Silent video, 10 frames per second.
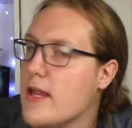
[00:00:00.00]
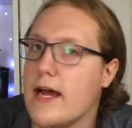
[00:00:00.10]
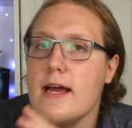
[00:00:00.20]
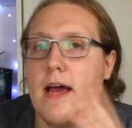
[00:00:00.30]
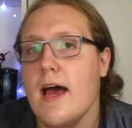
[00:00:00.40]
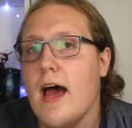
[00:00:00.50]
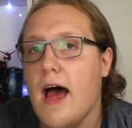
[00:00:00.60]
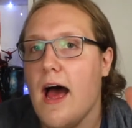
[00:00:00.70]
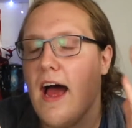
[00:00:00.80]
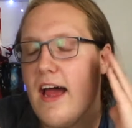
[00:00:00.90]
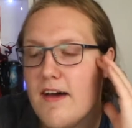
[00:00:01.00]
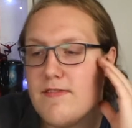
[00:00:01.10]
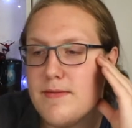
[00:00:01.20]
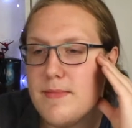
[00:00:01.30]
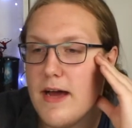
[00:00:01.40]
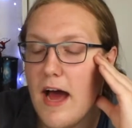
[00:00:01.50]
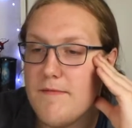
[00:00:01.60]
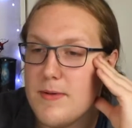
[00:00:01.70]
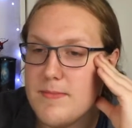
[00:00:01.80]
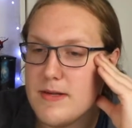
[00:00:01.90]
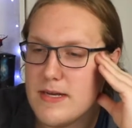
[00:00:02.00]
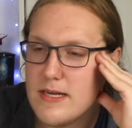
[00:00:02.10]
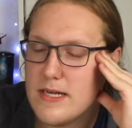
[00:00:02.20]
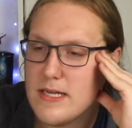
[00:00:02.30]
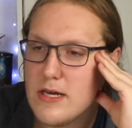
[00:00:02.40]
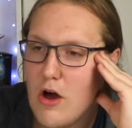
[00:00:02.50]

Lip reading: I have to admit, I've been missing DC